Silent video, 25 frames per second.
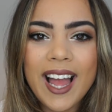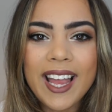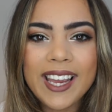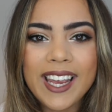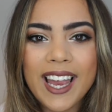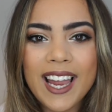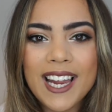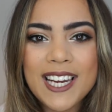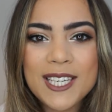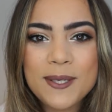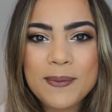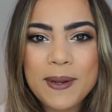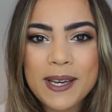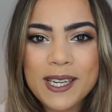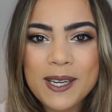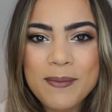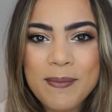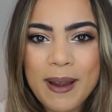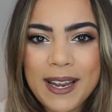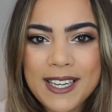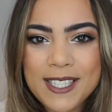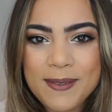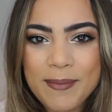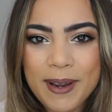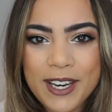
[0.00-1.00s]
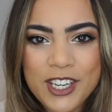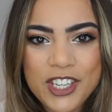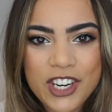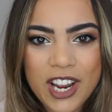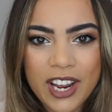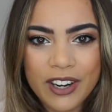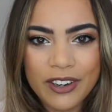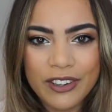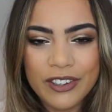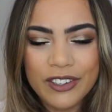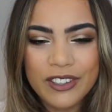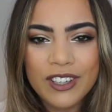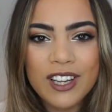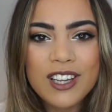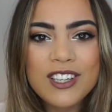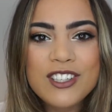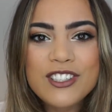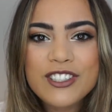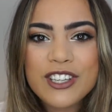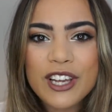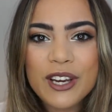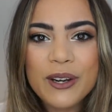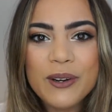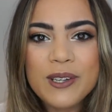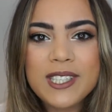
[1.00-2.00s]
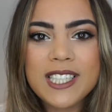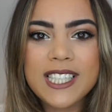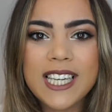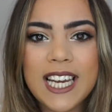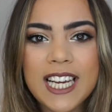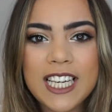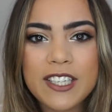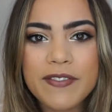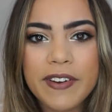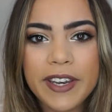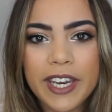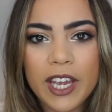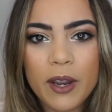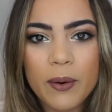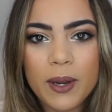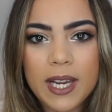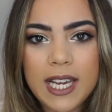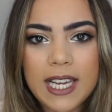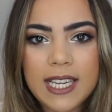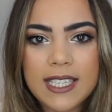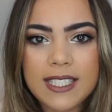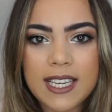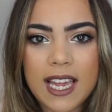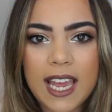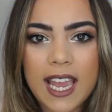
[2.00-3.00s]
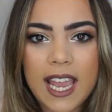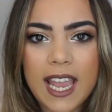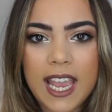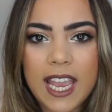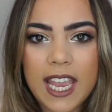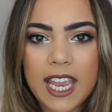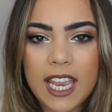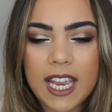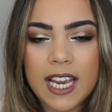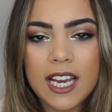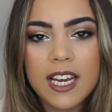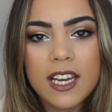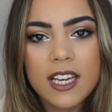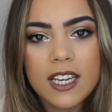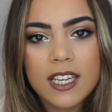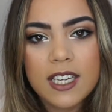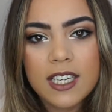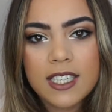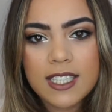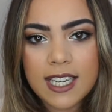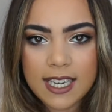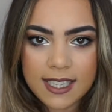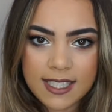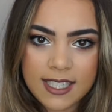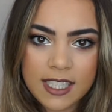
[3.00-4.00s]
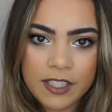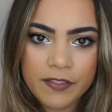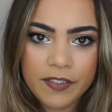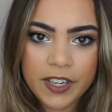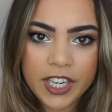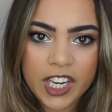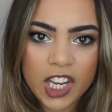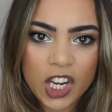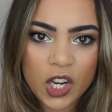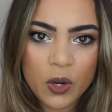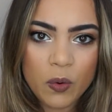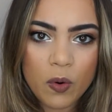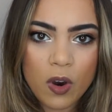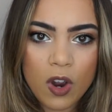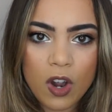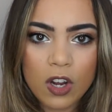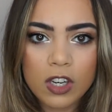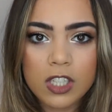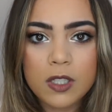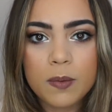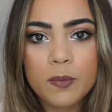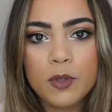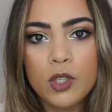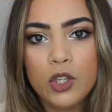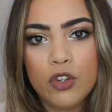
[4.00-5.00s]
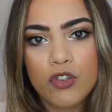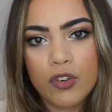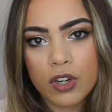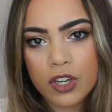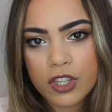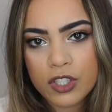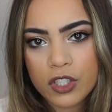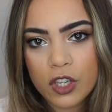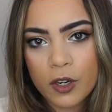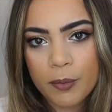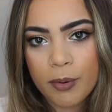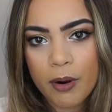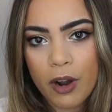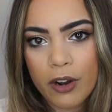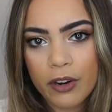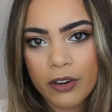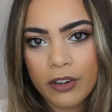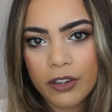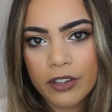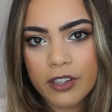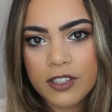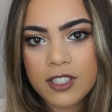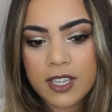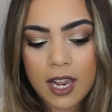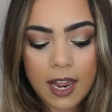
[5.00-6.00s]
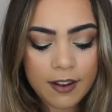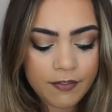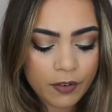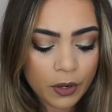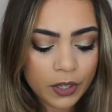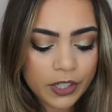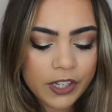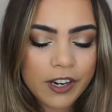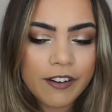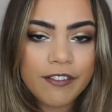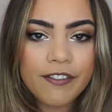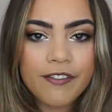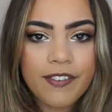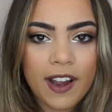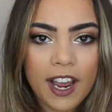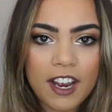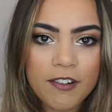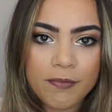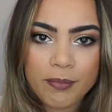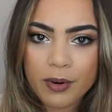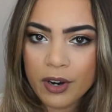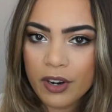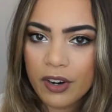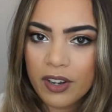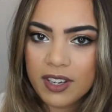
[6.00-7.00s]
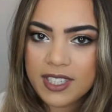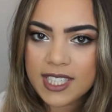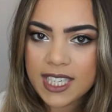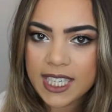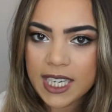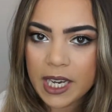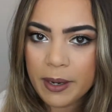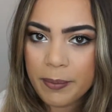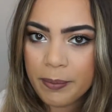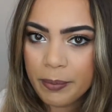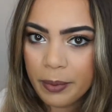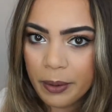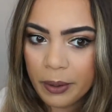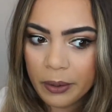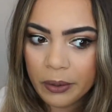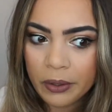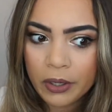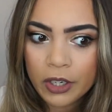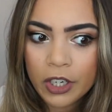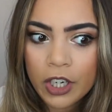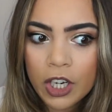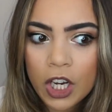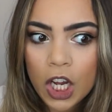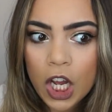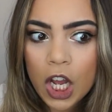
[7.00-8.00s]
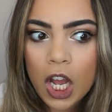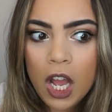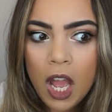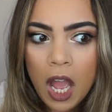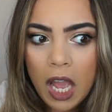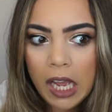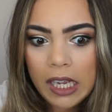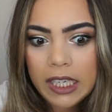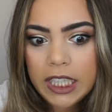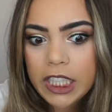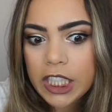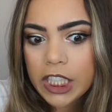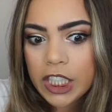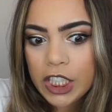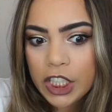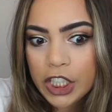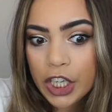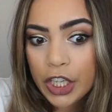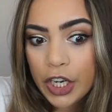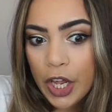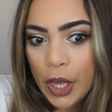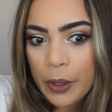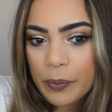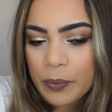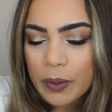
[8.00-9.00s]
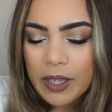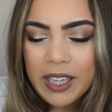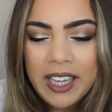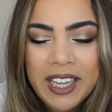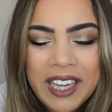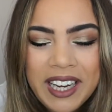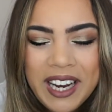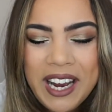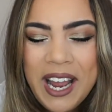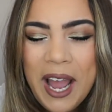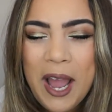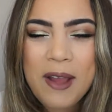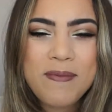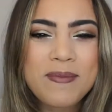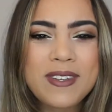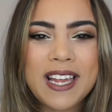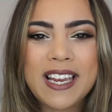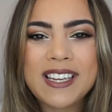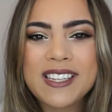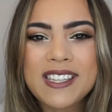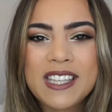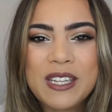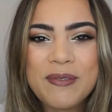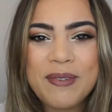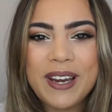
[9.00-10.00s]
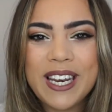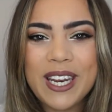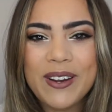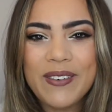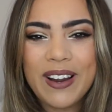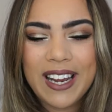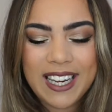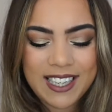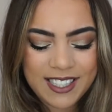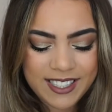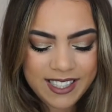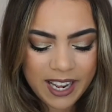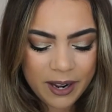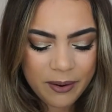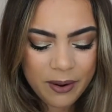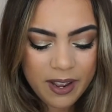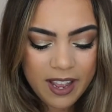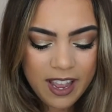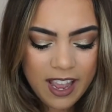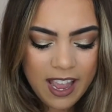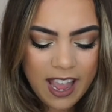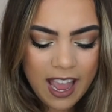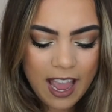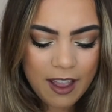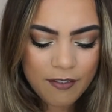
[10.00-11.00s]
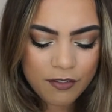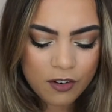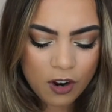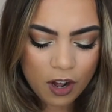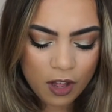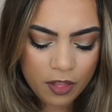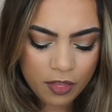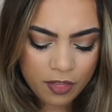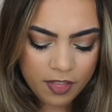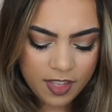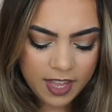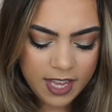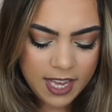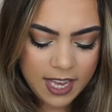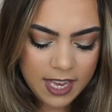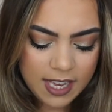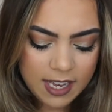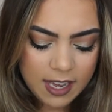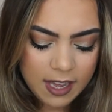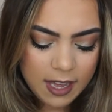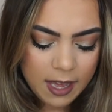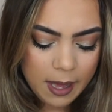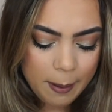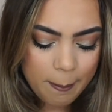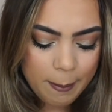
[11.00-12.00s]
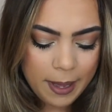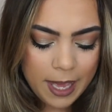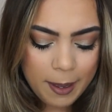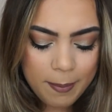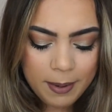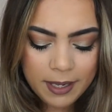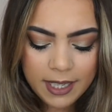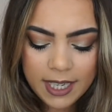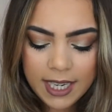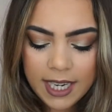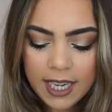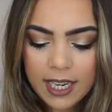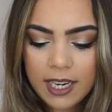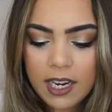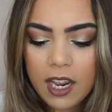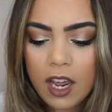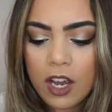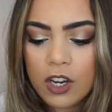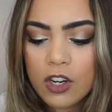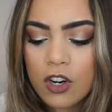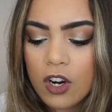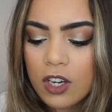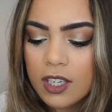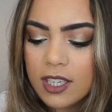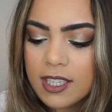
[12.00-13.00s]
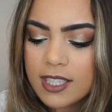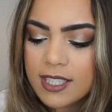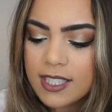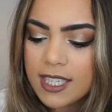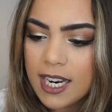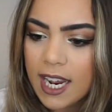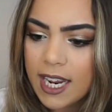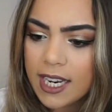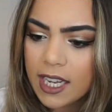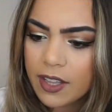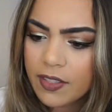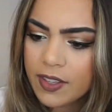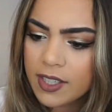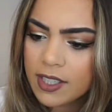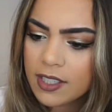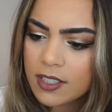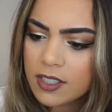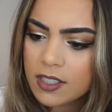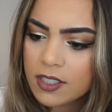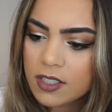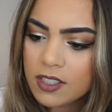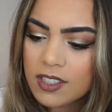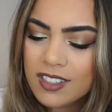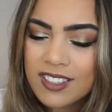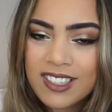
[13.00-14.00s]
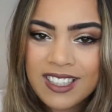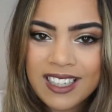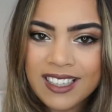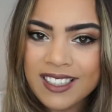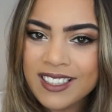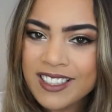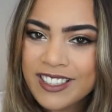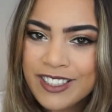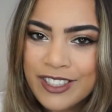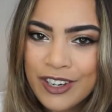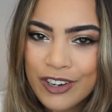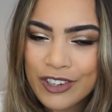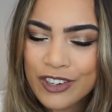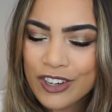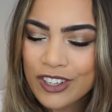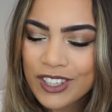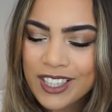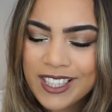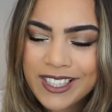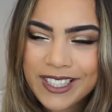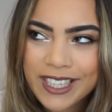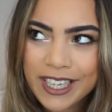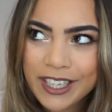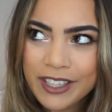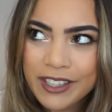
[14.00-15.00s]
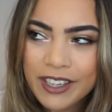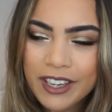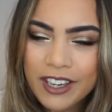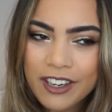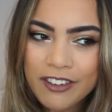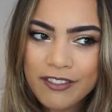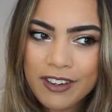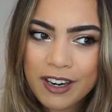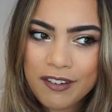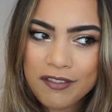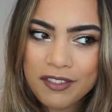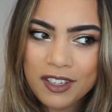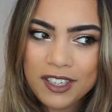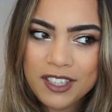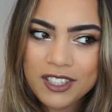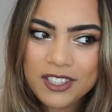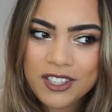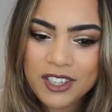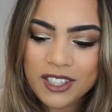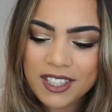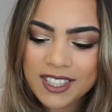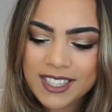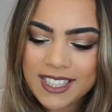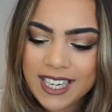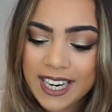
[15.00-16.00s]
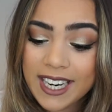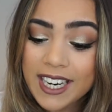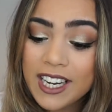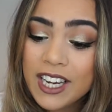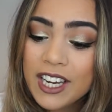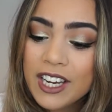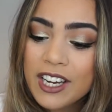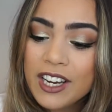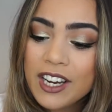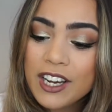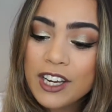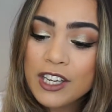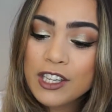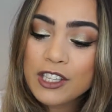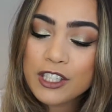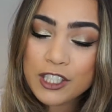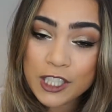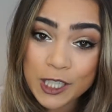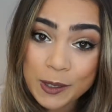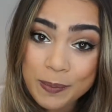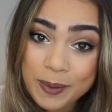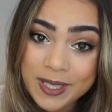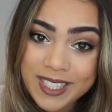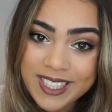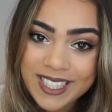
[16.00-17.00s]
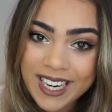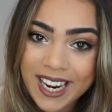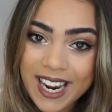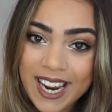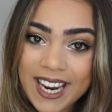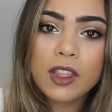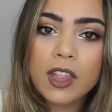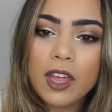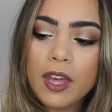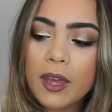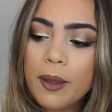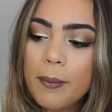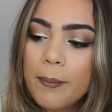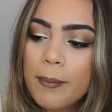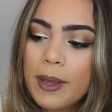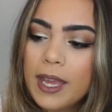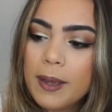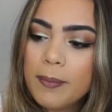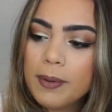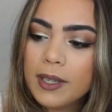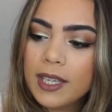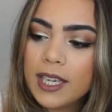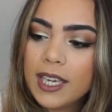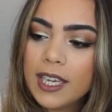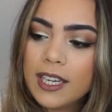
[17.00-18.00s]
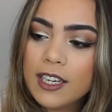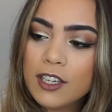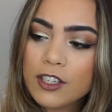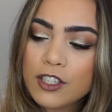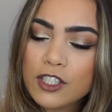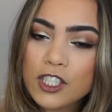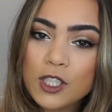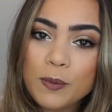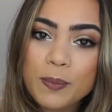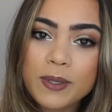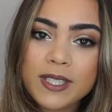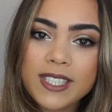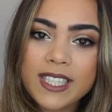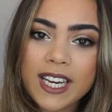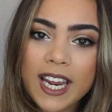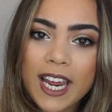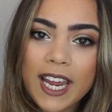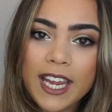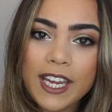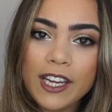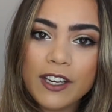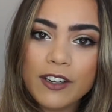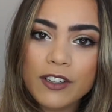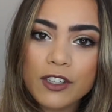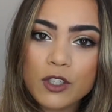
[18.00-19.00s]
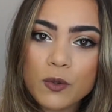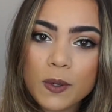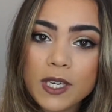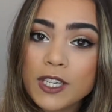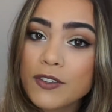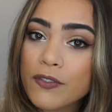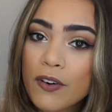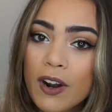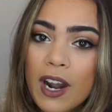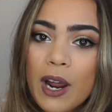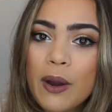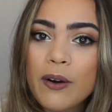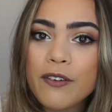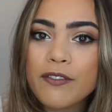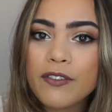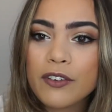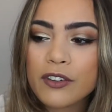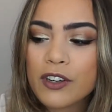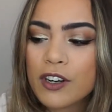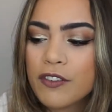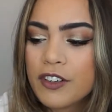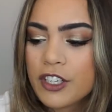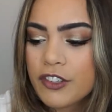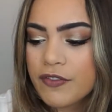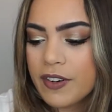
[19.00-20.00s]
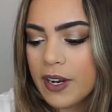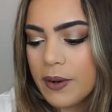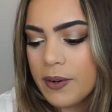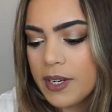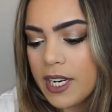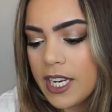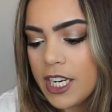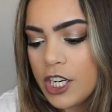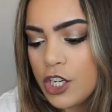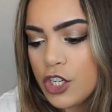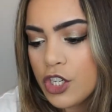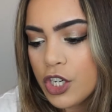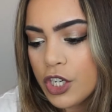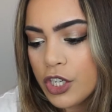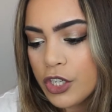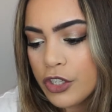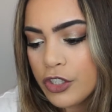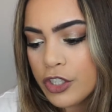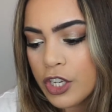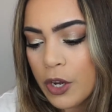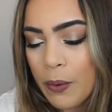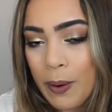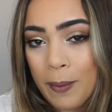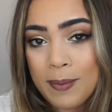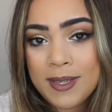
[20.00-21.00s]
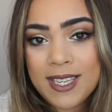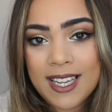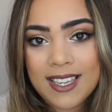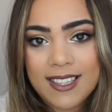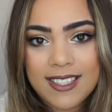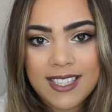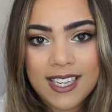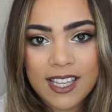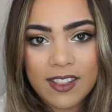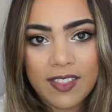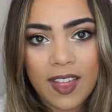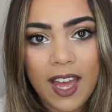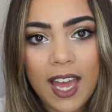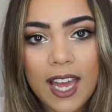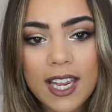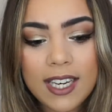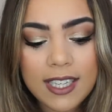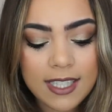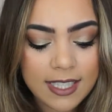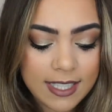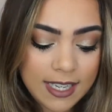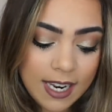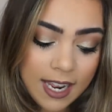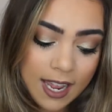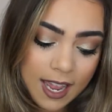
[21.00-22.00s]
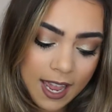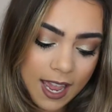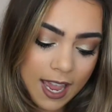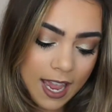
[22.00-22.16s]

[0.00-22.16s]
Hi guys, welcome back to my channel. So today's video is a testing video on some new drugstore products. I've only got 5 products here, but you know, I'm testing them anyway. So I've got the Maybelline Colour Stay, I think it's not Colour Stay, Revlon's Colour Stay, Super Stay, the Maybelline Super Stay 24-hour full coverage foundation, so I'm testing that.